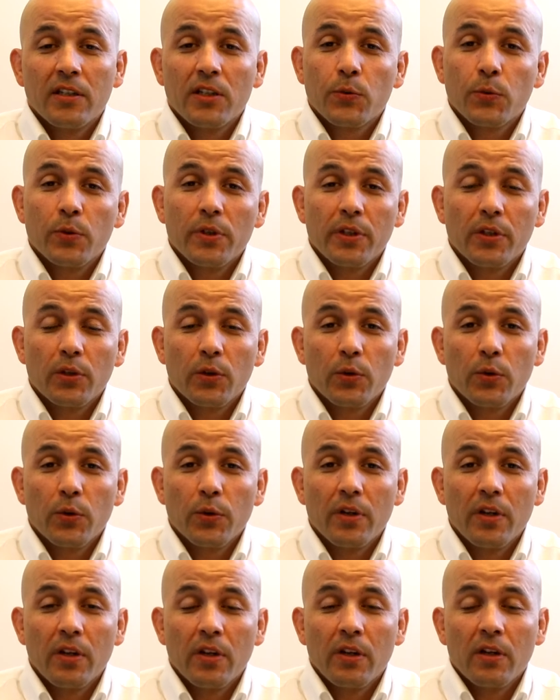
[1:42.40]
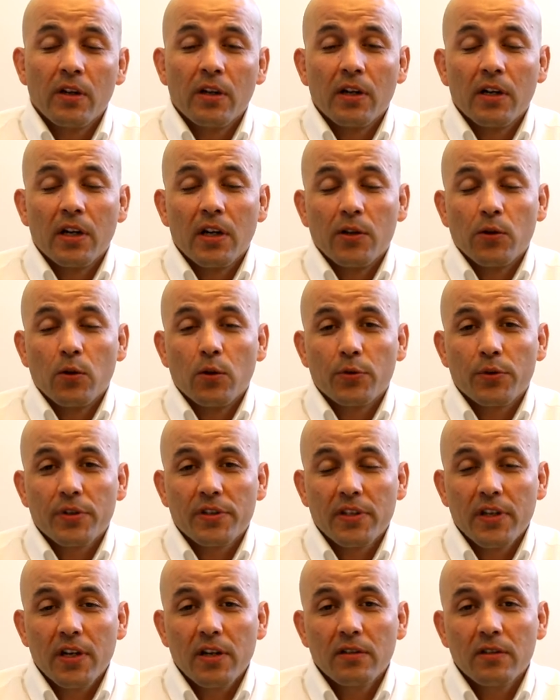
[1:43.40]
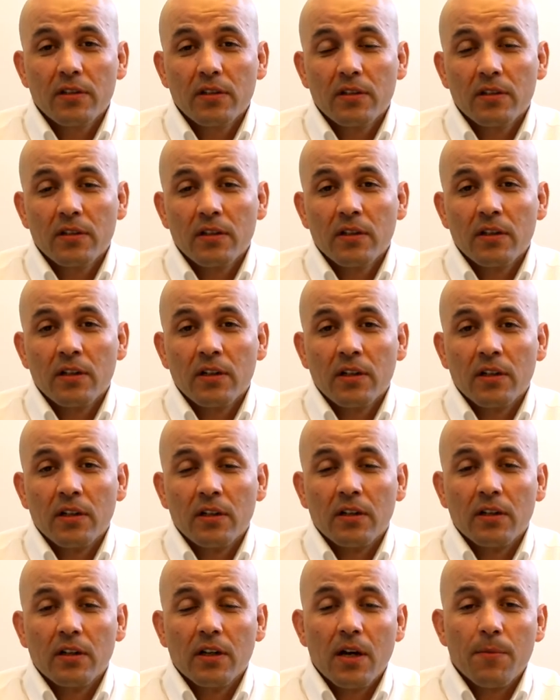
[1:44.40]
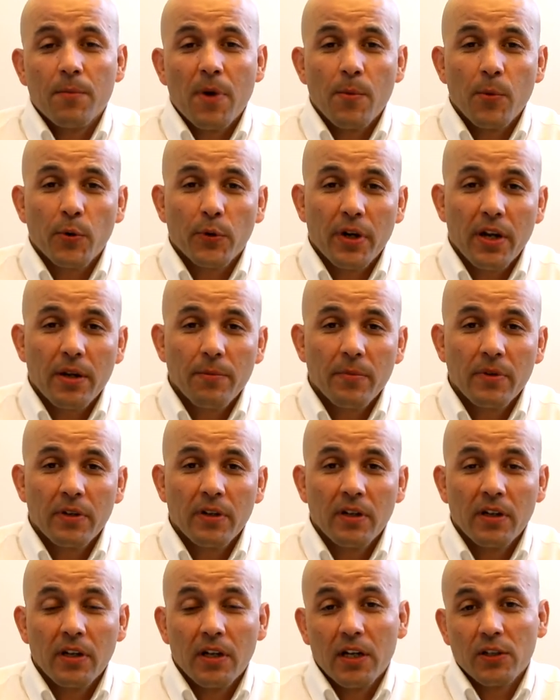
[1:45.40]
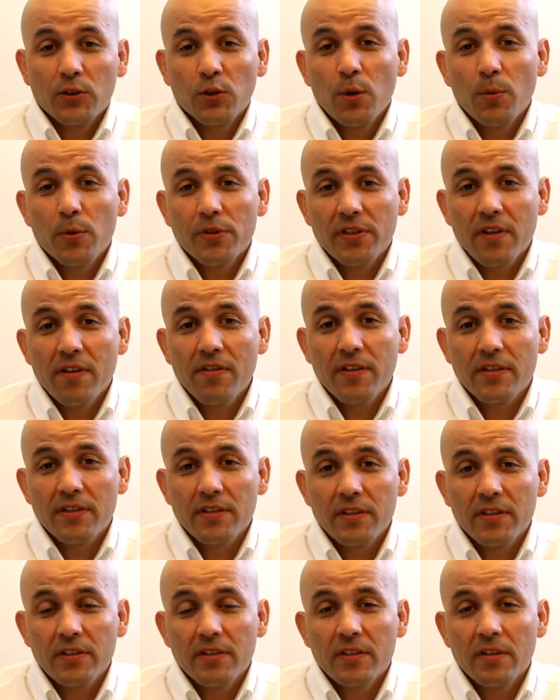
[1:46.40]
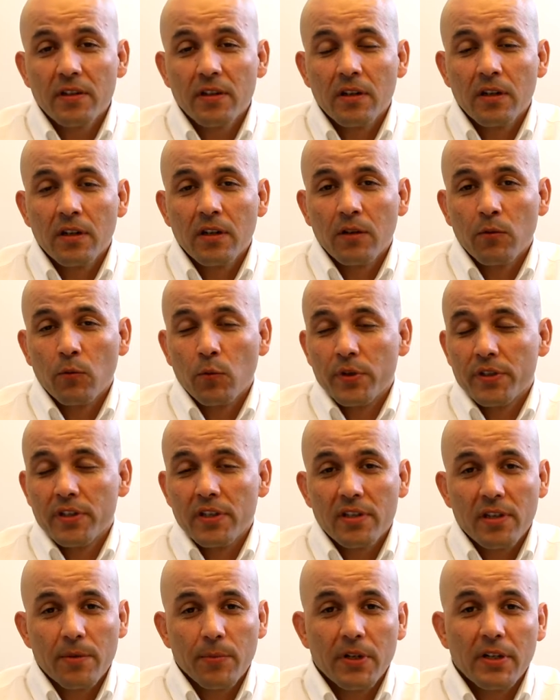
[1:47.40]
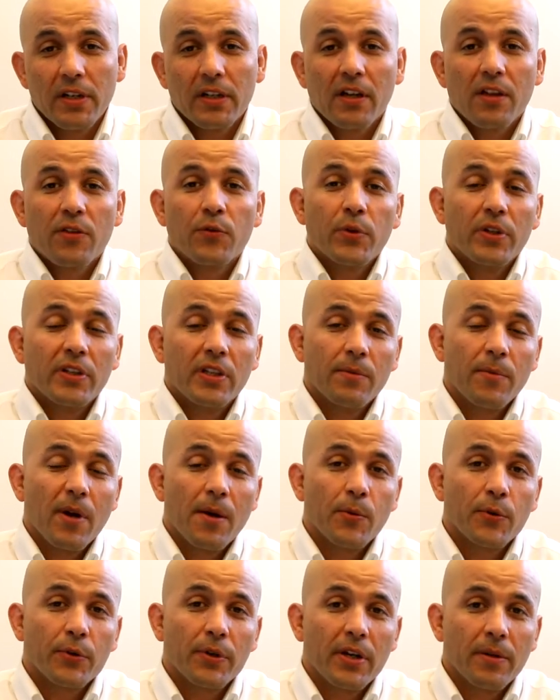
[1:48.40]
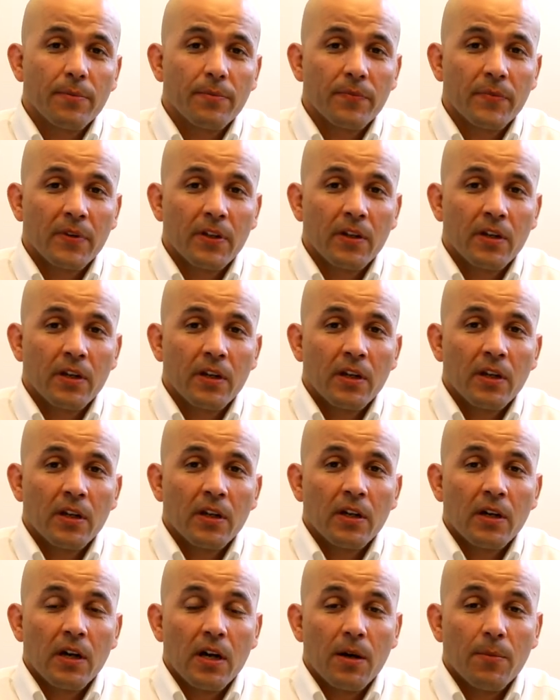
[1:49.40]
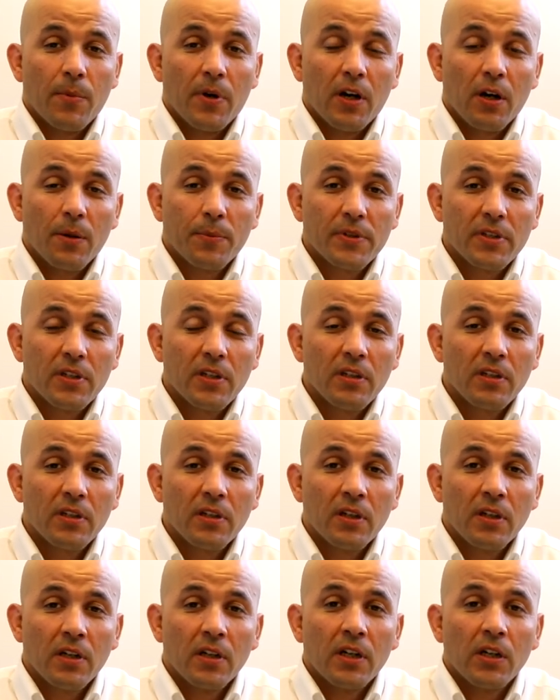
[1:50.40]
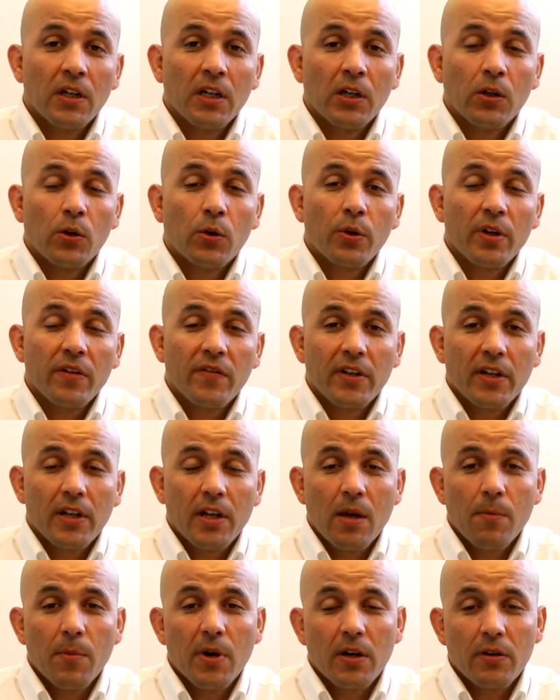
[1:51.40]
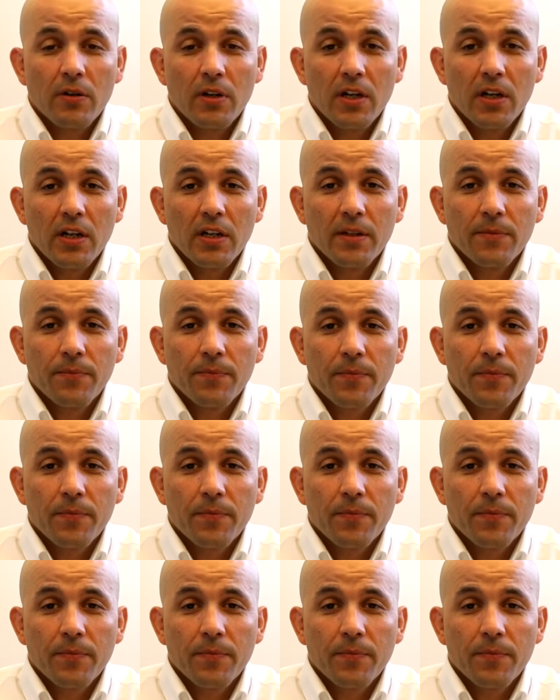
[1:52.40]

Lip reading: This will include an ultrasound, a mammogram, a tomosynthesis, which is a bit like a 3D mammogram, a biopsy, or even an MRI.